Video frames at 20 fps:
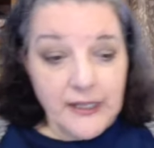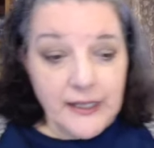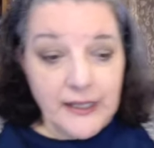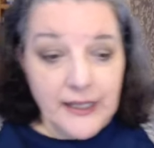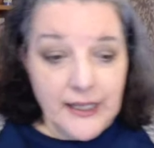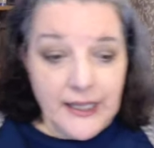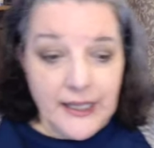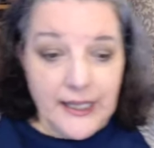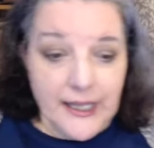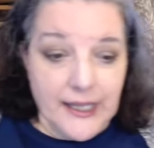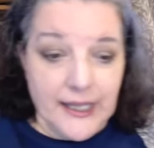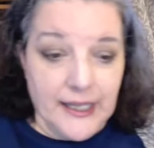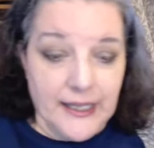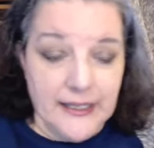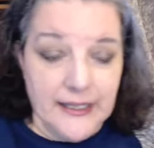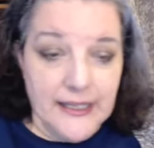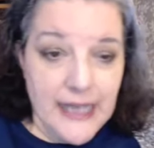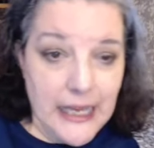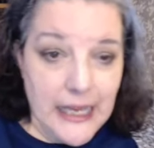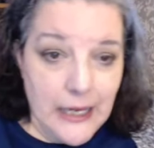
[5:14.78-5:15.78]

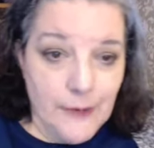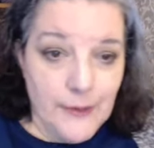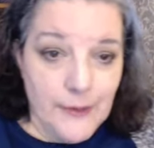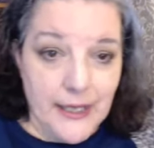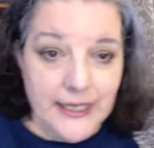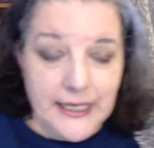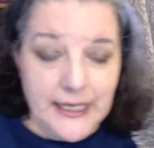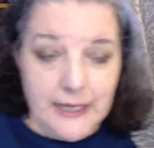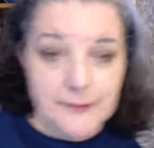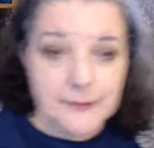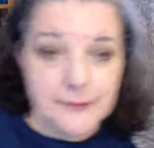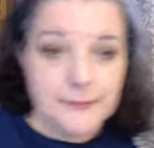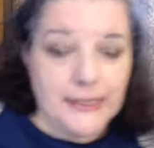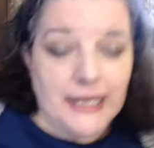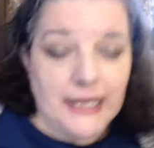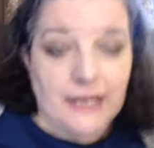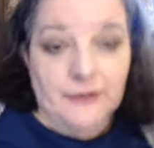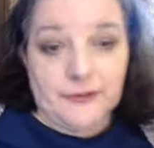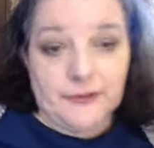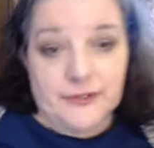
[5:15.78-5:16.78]
and how I came
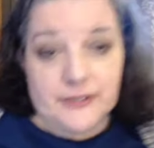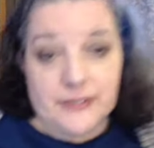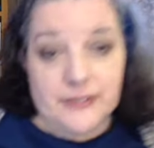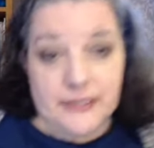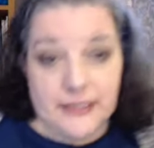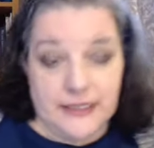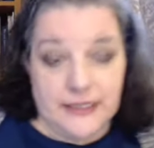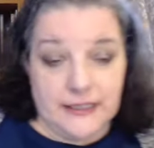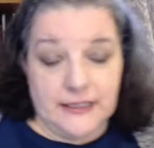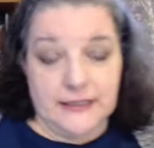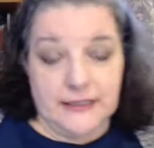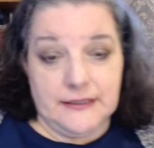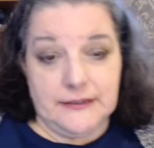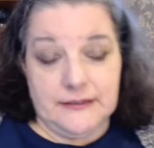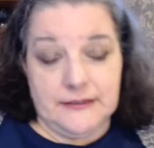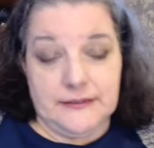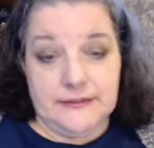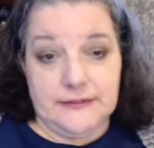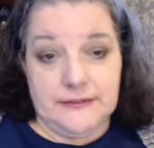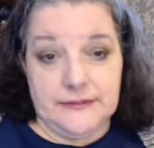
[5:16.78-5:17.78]
about
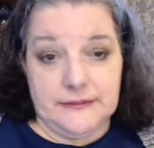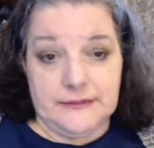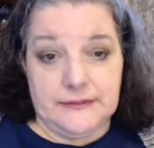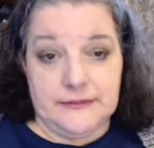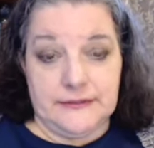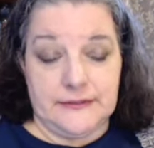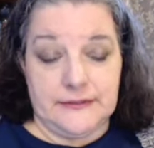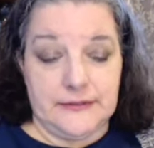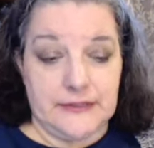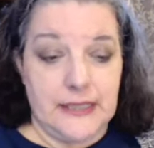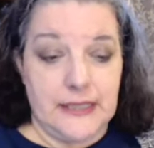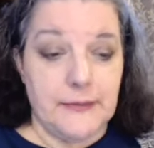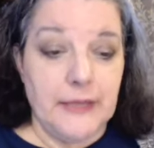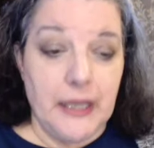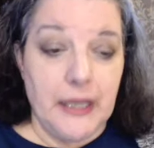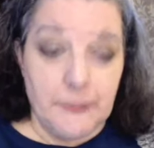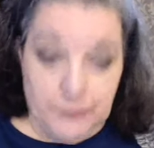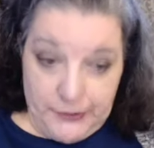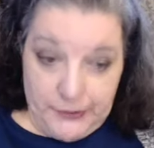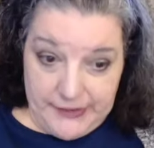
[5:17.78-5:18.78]
coming
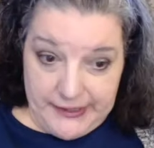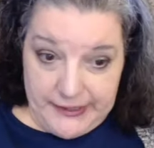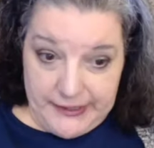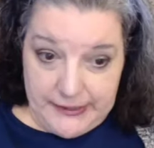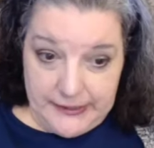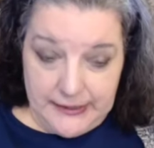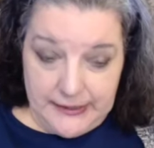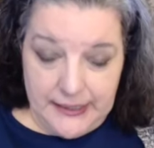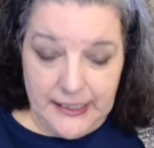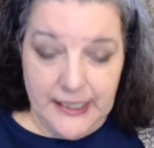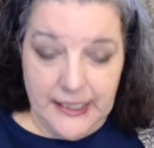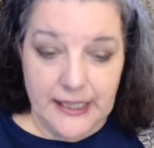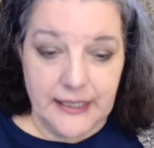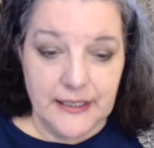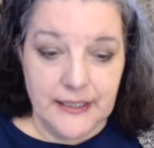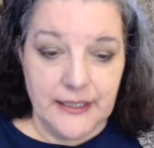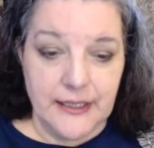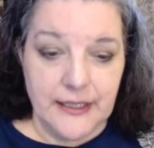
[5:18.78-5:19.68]
up with it. And